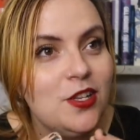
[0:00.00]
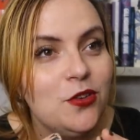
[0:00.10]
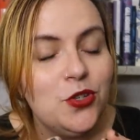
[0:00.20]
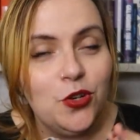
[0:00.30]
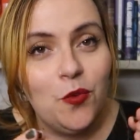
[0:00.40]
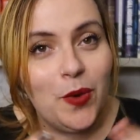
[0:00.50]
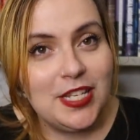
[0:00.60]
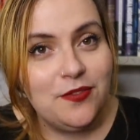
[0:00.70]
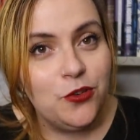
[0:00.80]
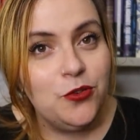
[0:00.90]
as long as you're not
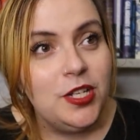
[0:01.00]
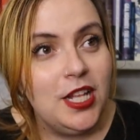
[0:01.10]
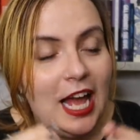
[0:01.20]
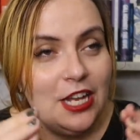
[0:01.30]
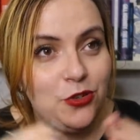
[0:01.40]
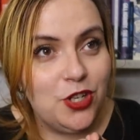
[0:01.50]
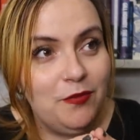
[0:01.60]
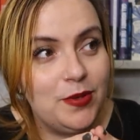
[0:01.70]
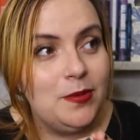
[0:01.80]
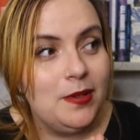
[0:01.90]
wasteful and you're
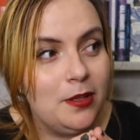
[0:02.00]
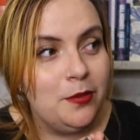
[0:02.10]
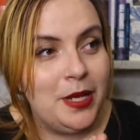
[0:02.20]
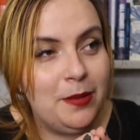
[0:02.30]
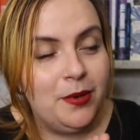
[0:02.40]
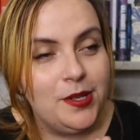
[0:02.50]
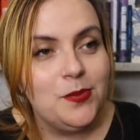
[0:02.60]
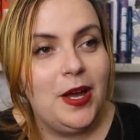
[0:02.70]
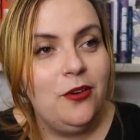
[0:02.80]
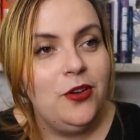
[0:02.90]
generous with other people
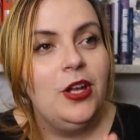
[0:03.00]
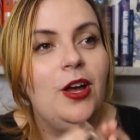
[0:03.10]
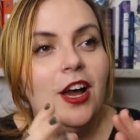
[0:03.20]
as well,